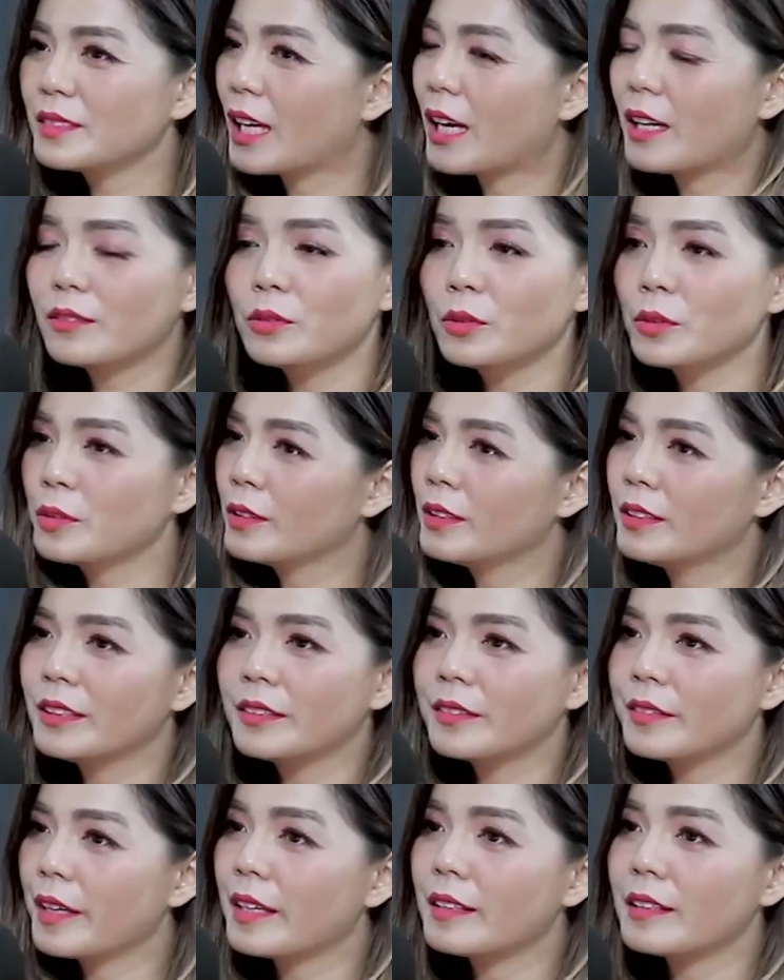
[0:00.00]
I totally
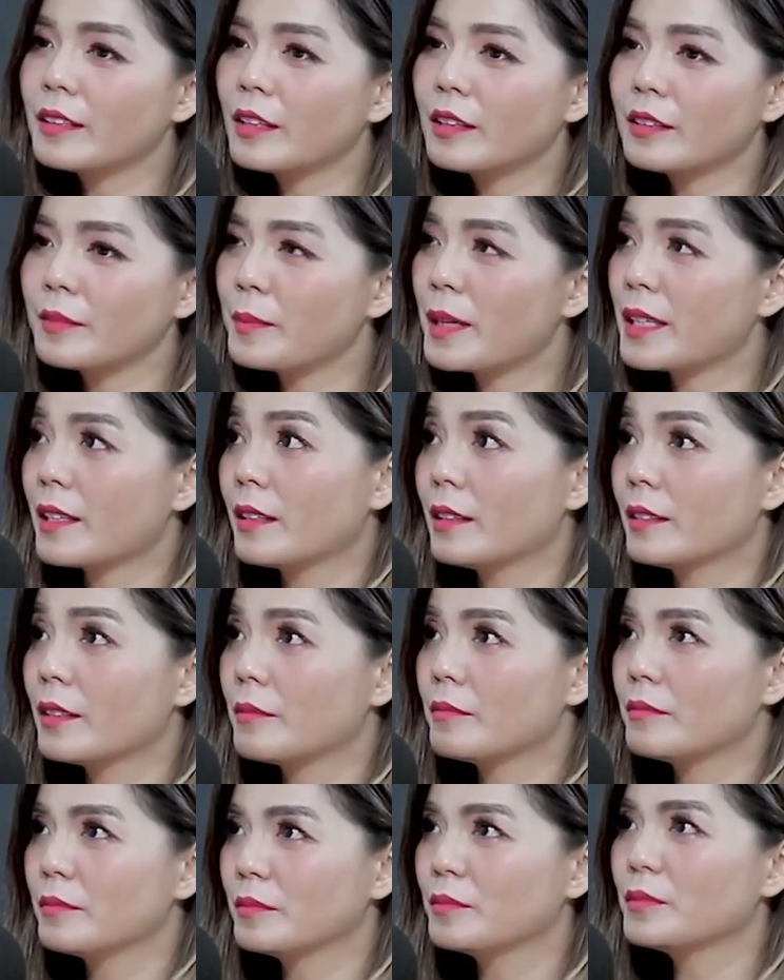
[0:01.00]
agree. But
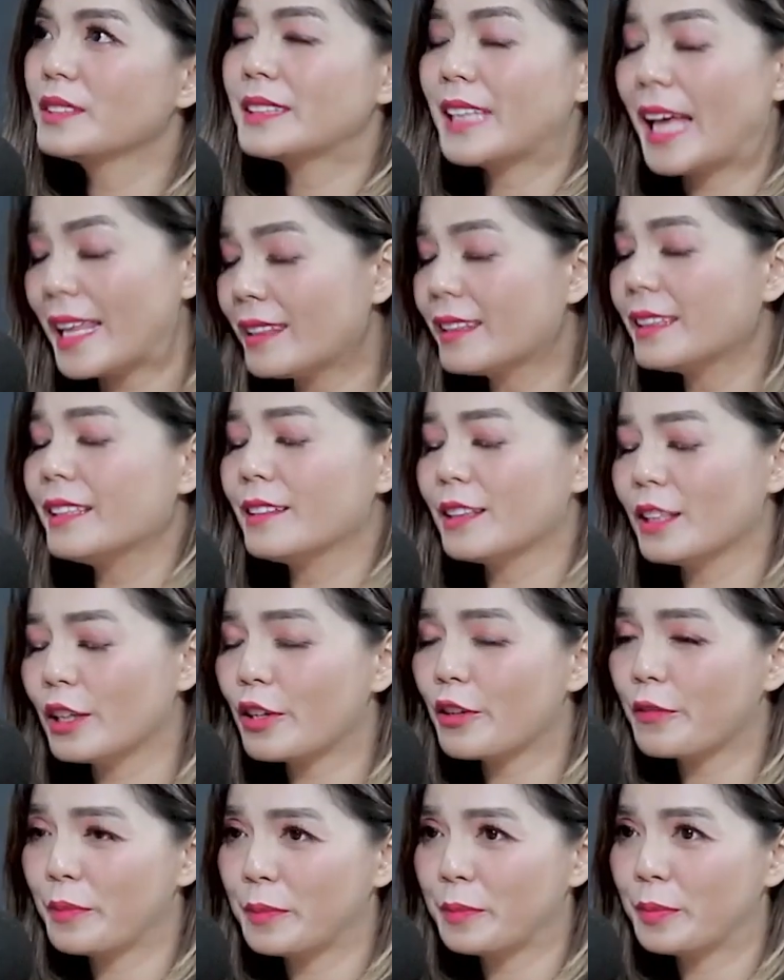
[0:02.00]
sadly, a
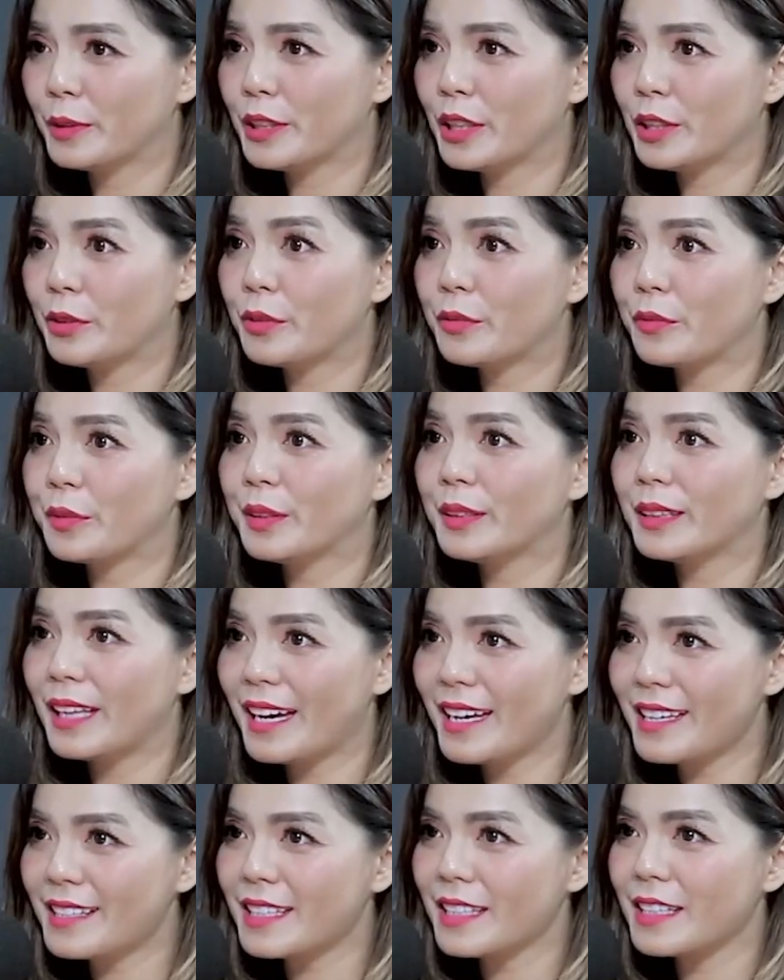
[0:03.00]
lot of people, they don't
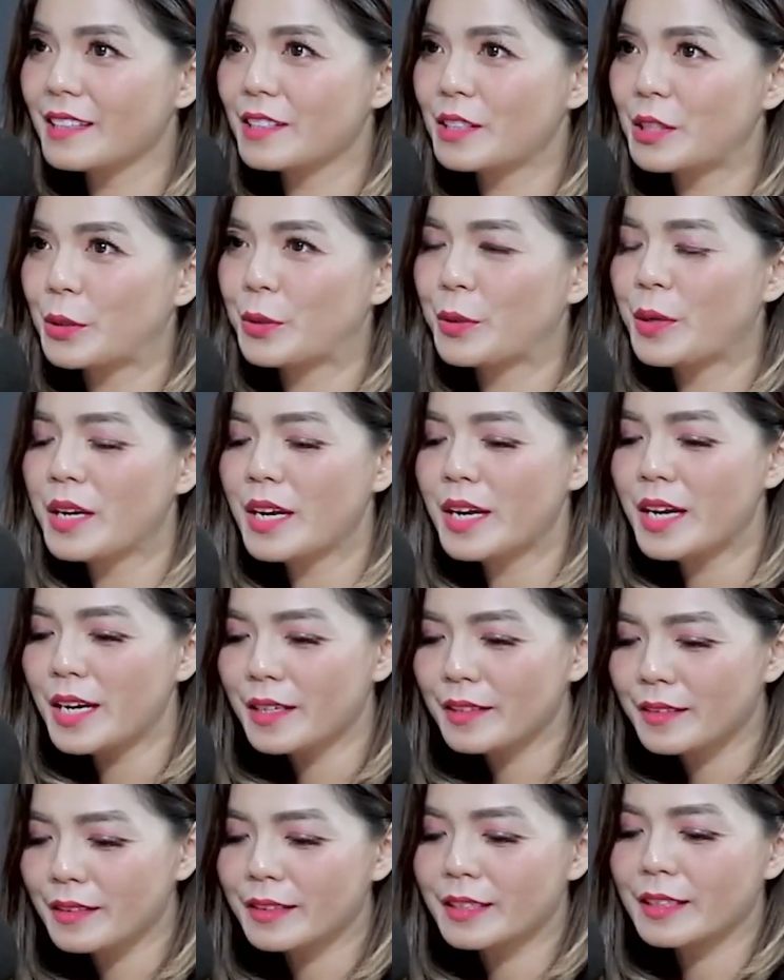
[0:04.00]
realize it. So
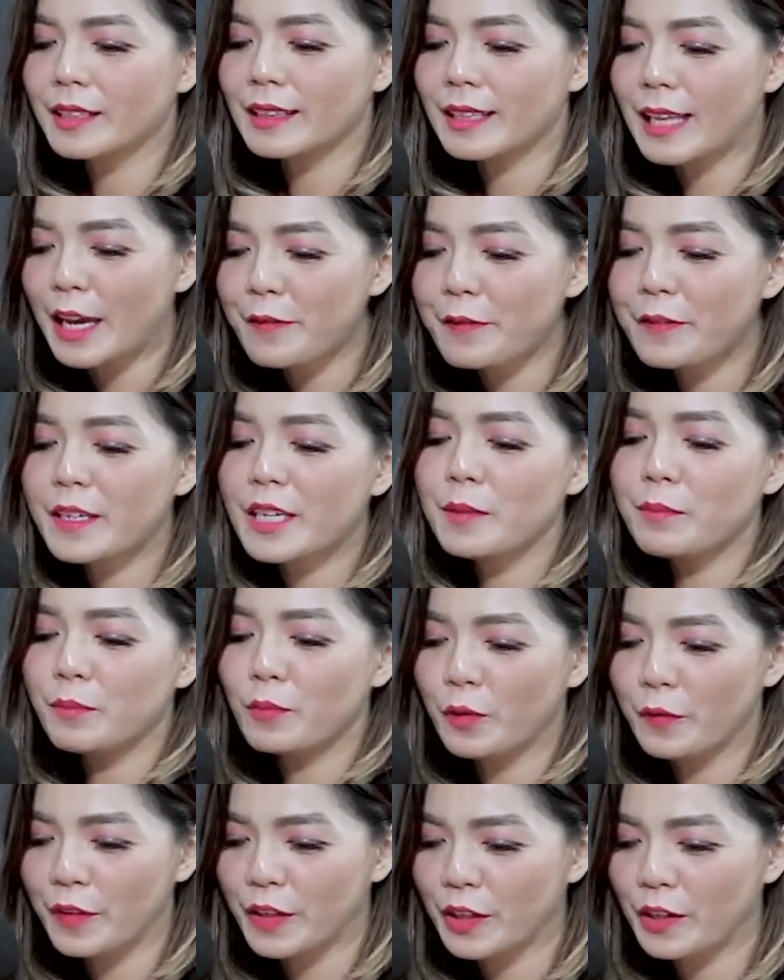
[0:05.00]
the life keep
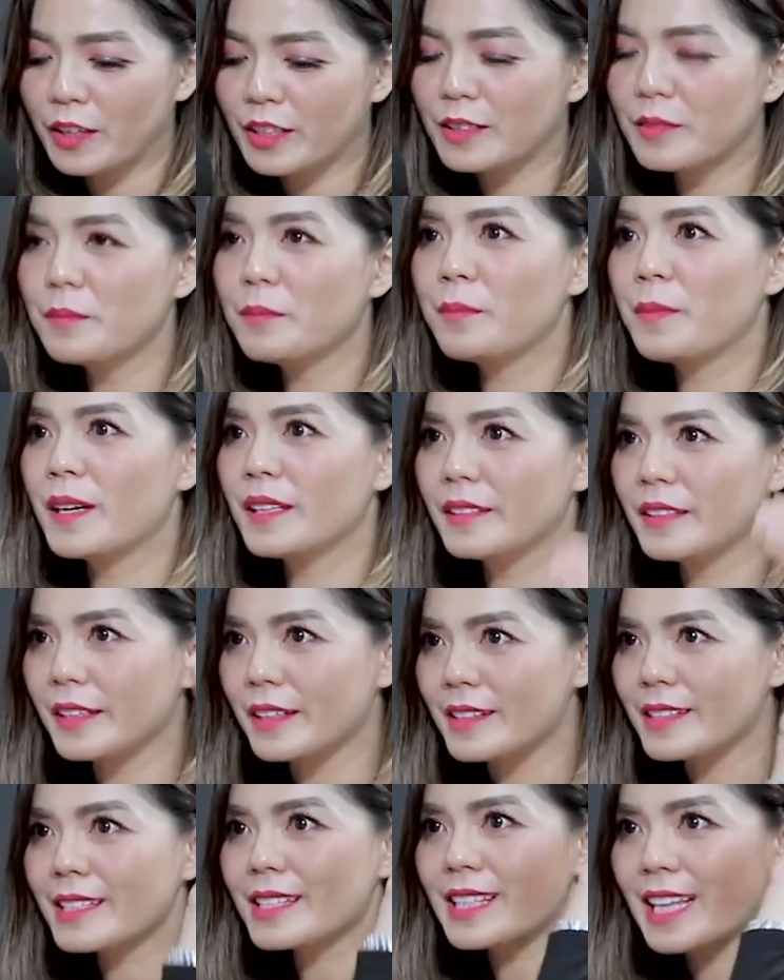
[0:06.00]
moving on, but they
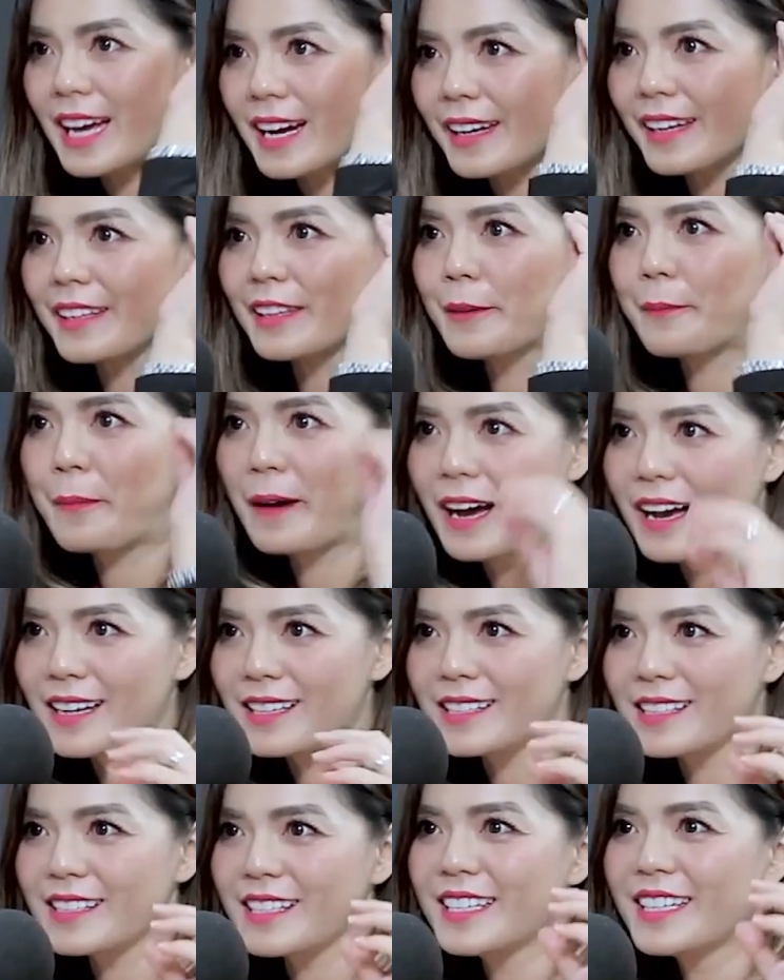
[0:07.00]
are stuck in the
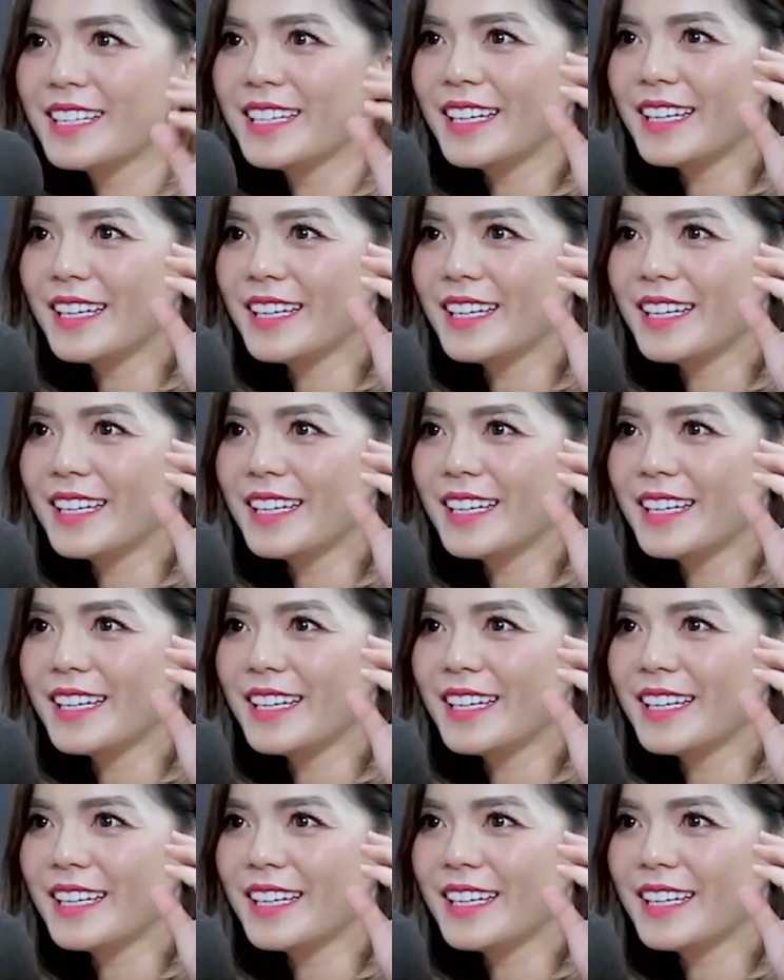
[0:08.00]
past.